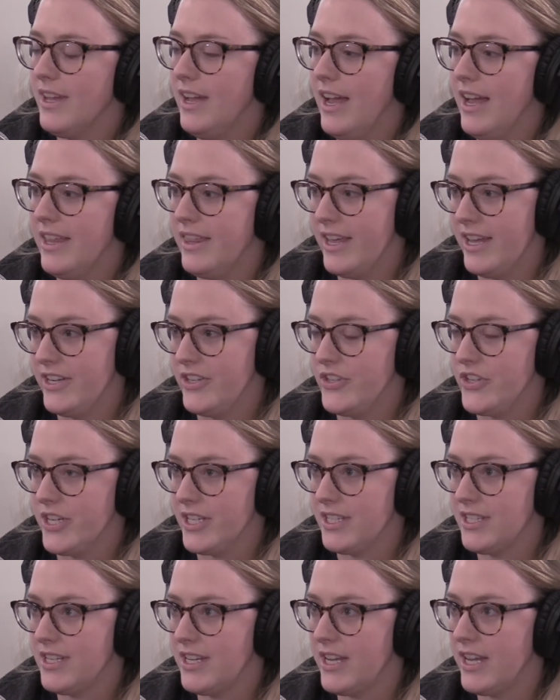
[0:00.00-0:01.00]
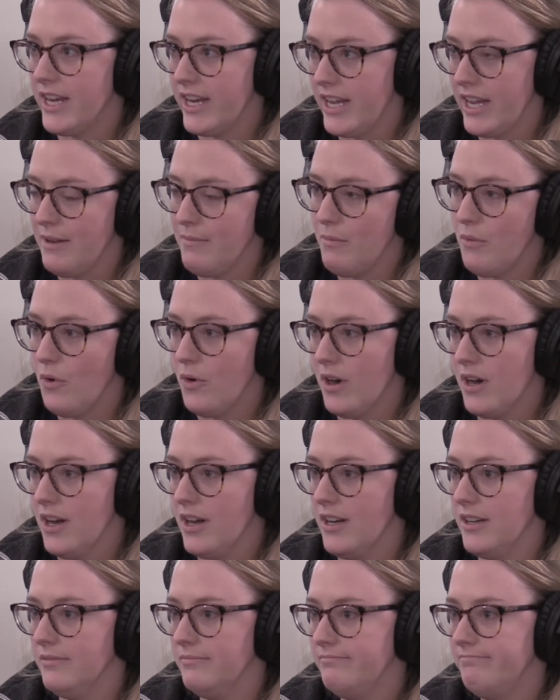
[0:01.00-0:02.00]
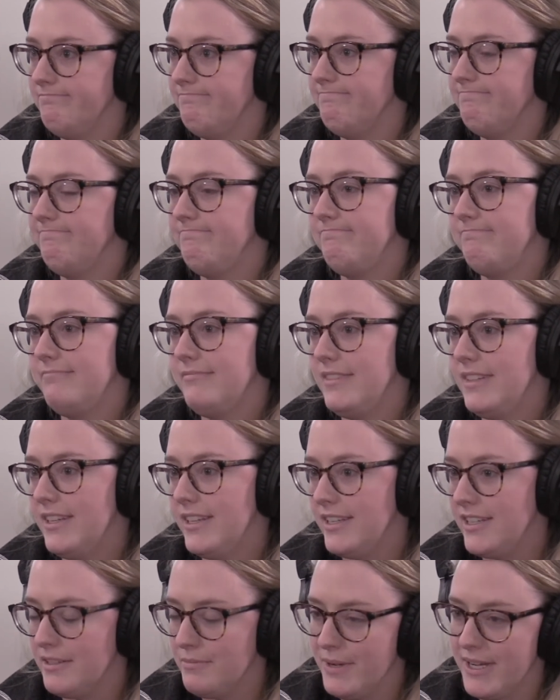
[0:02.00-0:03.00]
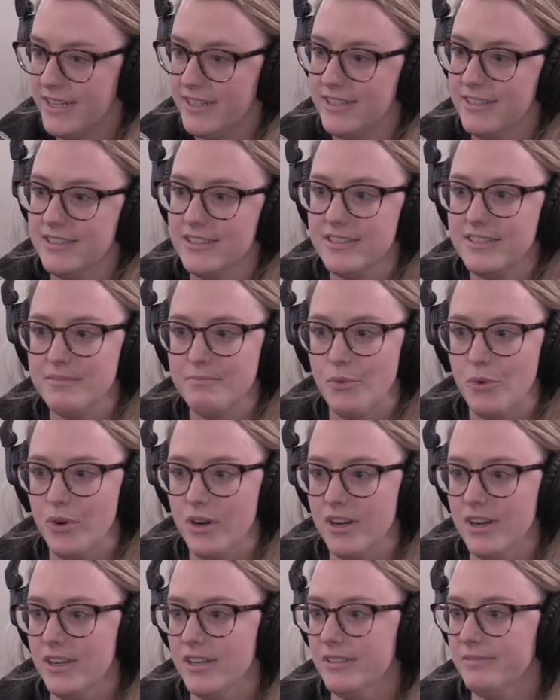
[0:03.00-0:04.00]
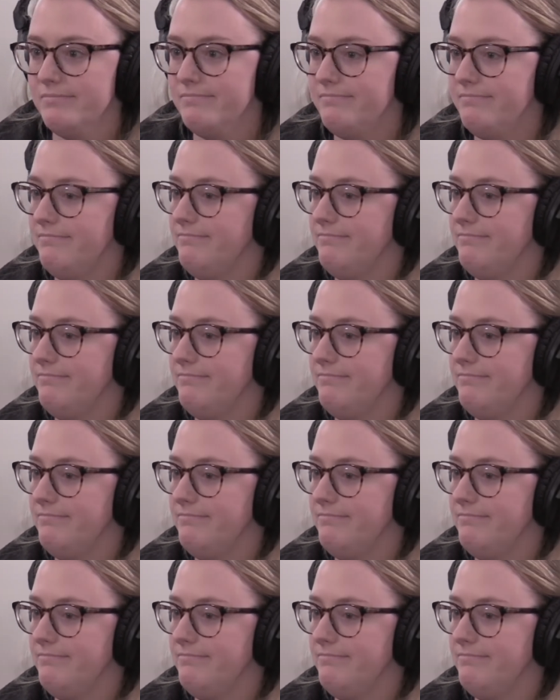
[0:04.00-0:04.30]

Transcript: And then just getting more independence, more